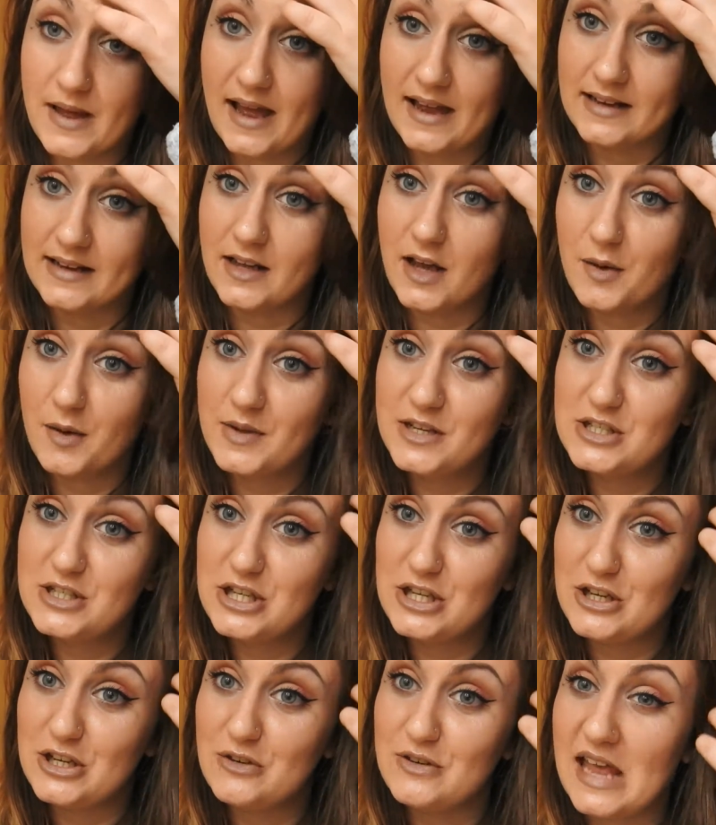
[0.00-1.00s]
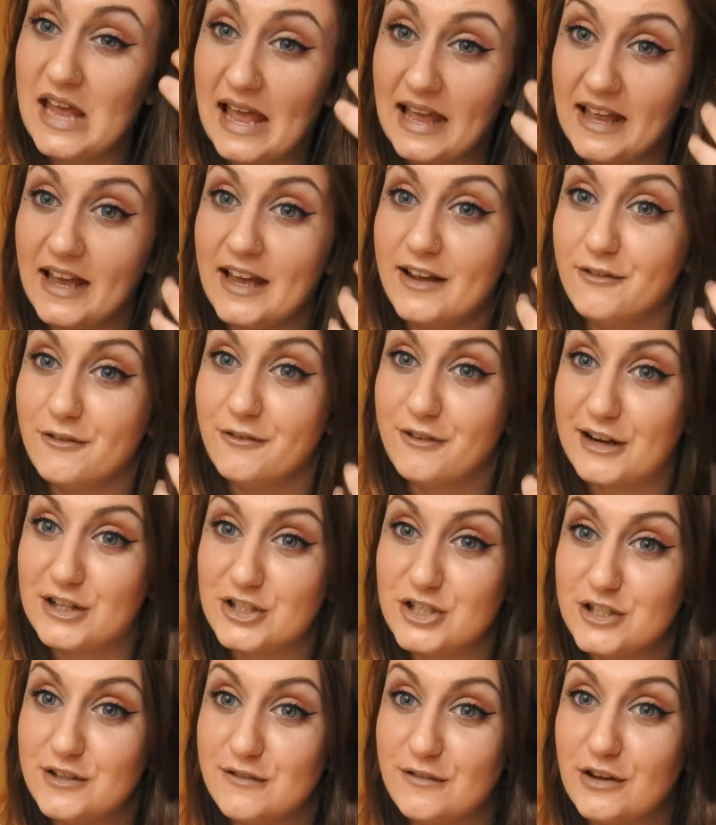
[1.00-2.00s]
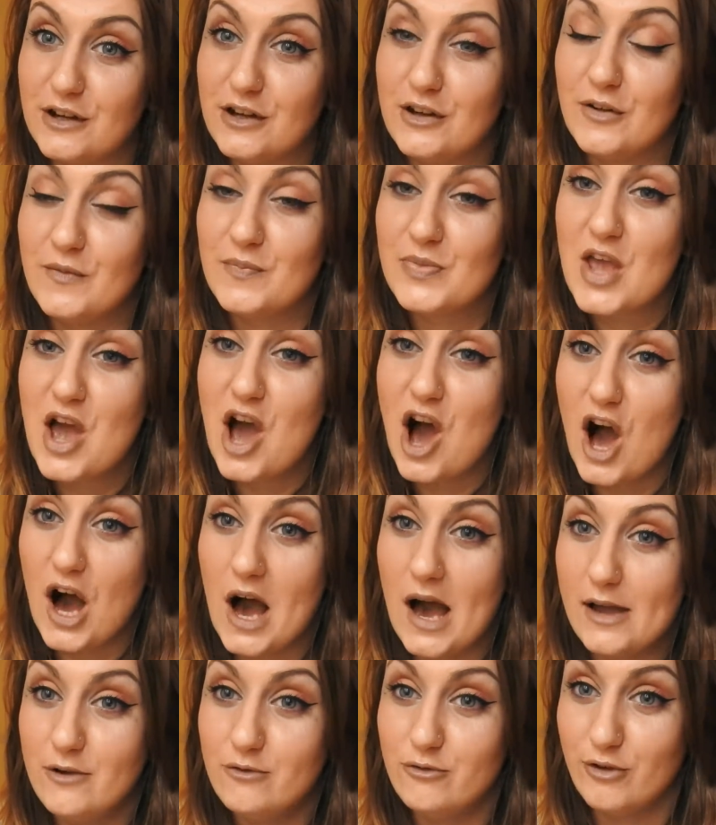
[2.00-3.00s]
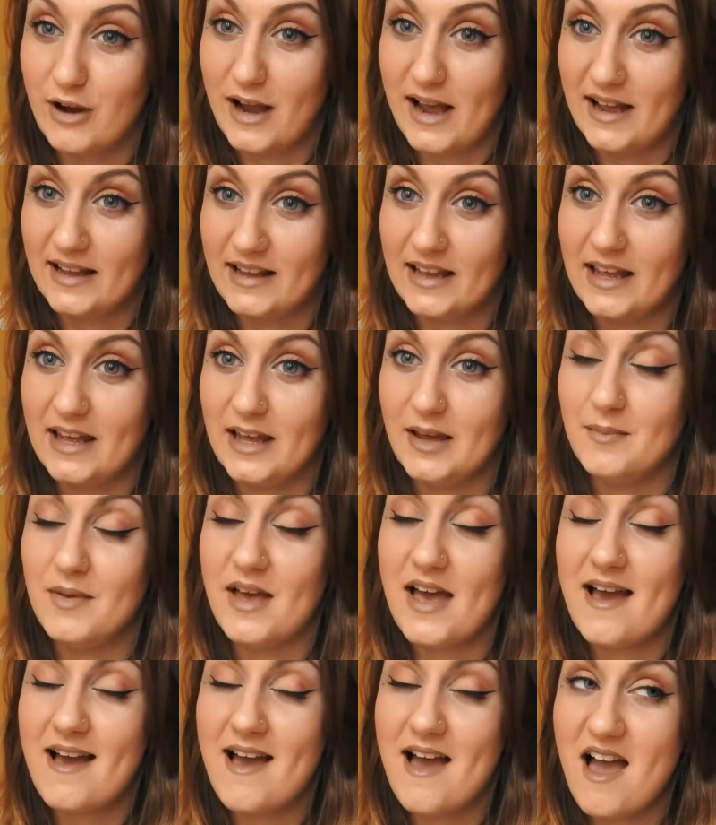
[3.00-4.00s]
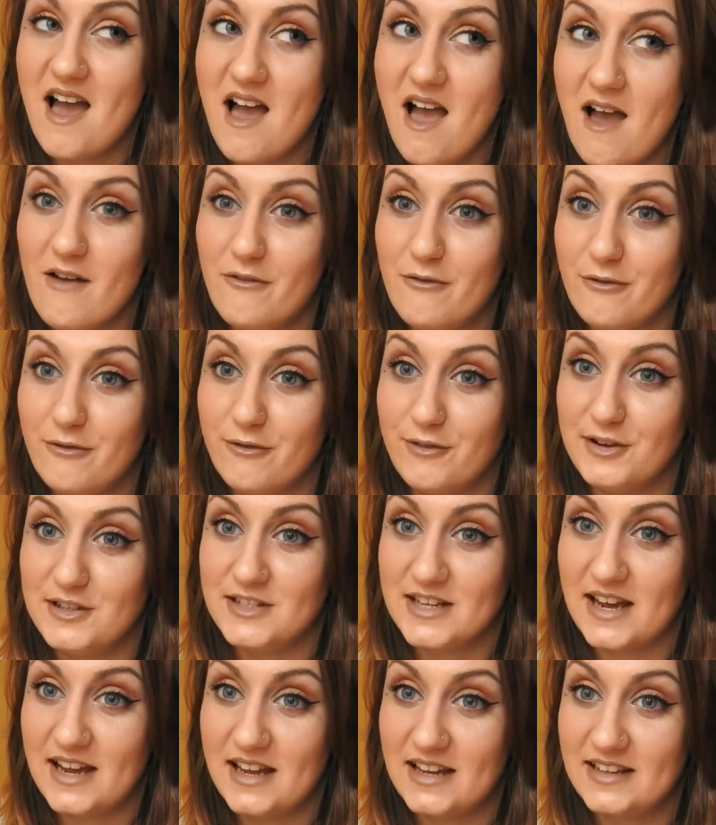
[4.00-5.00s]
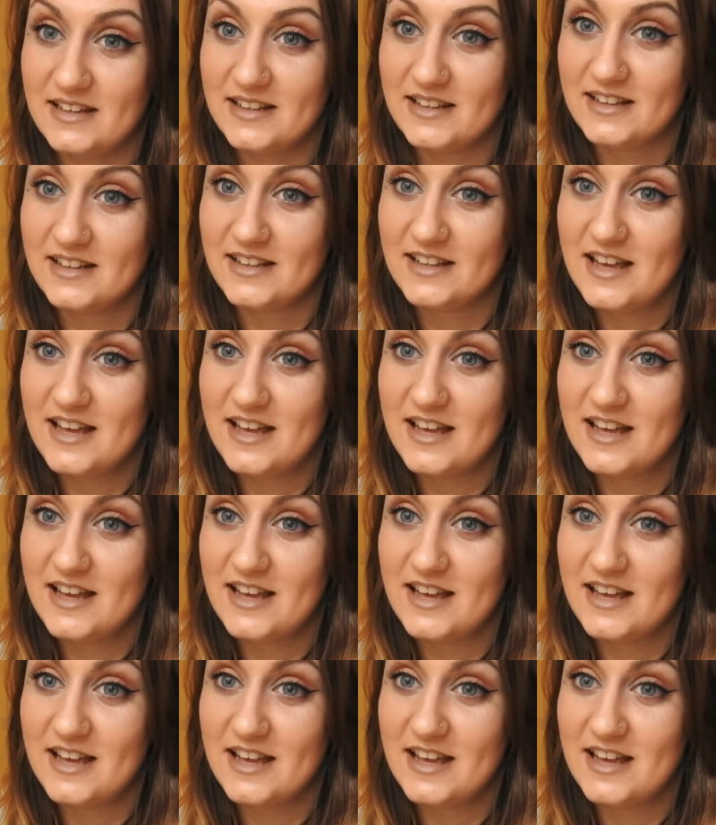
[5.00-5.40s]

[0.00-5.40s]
And coming to uni and getting fresh as flu, I rang him every day,